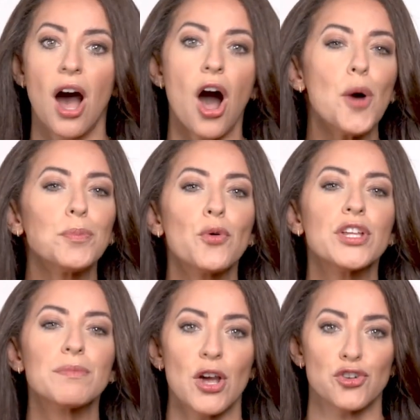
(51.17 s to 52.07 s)

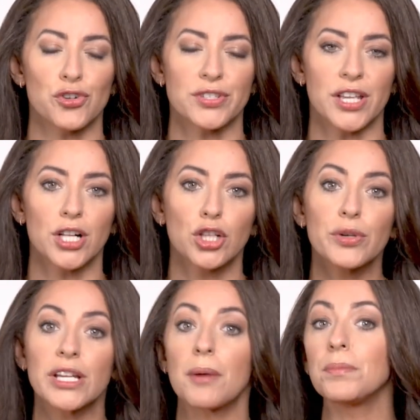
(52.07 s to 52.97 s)
uploading measures
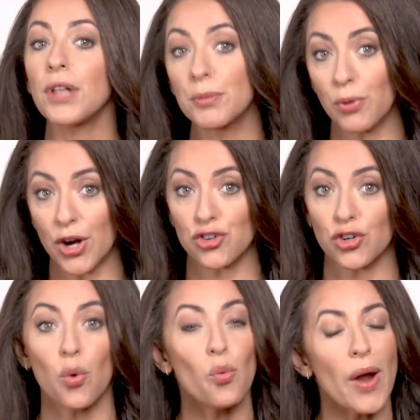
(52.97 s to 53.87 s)
including blood pressure,
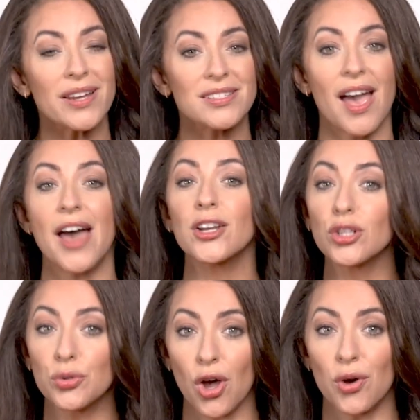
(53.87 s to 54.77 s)
weight, and
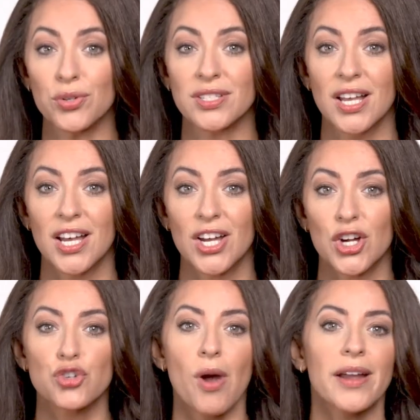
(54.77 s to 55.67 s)
glucose,
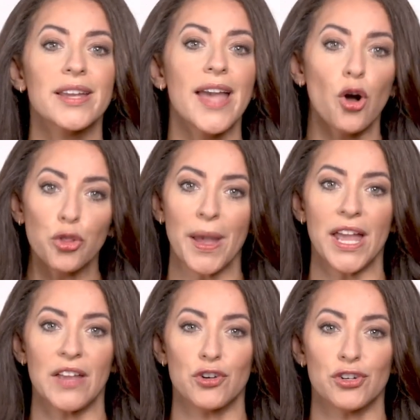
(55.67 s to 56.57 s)
tracking health
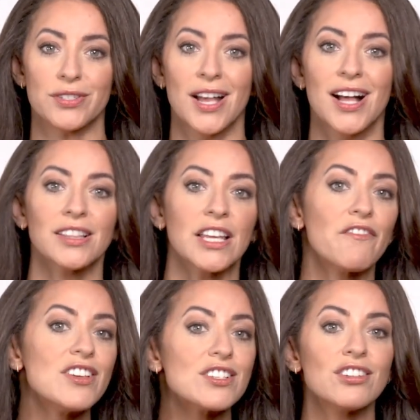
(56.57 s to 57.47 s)
behaviors like
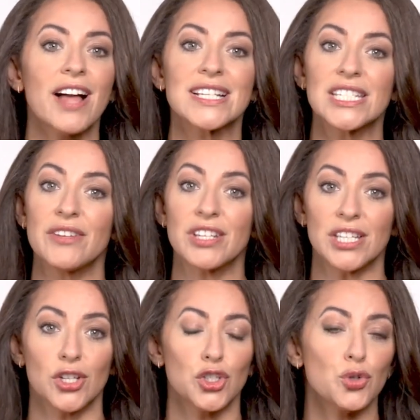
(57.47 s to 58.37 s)
physical activity,
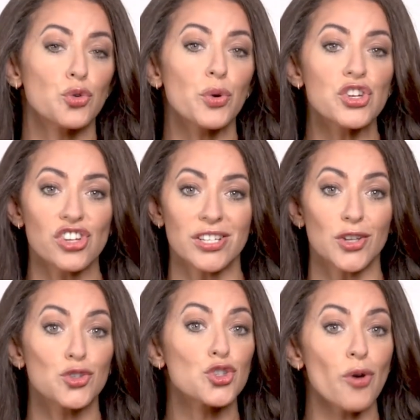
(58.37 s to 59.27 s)
nutrition,
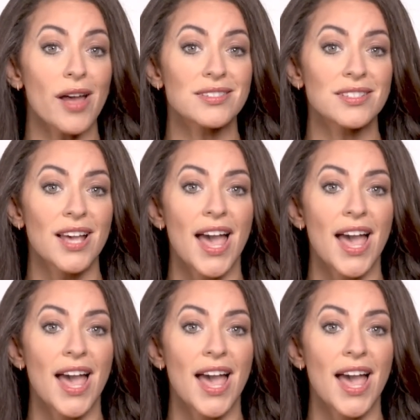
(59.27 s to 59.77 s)
stress,